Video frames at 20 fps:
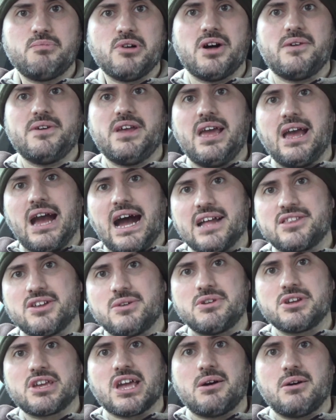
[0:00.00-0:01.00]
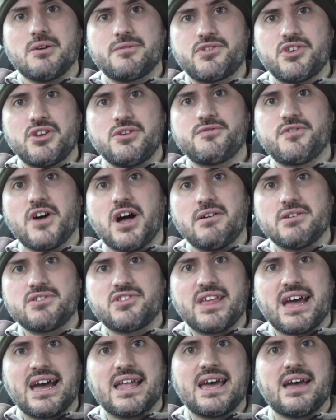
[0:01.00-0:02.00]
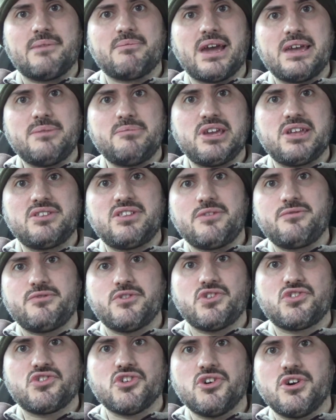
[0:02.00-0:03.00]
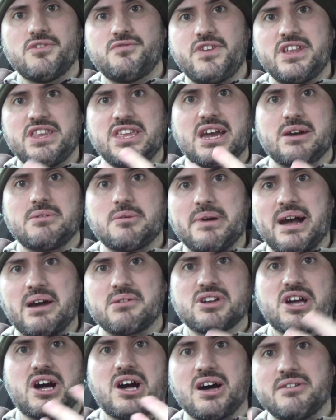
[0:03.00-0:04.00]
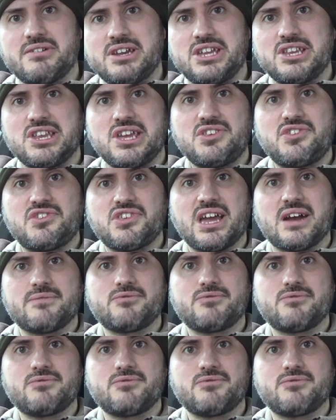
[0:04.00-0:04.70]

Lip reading: But I don't want to go off too far onto that. That may be a different sort of video about car EDC.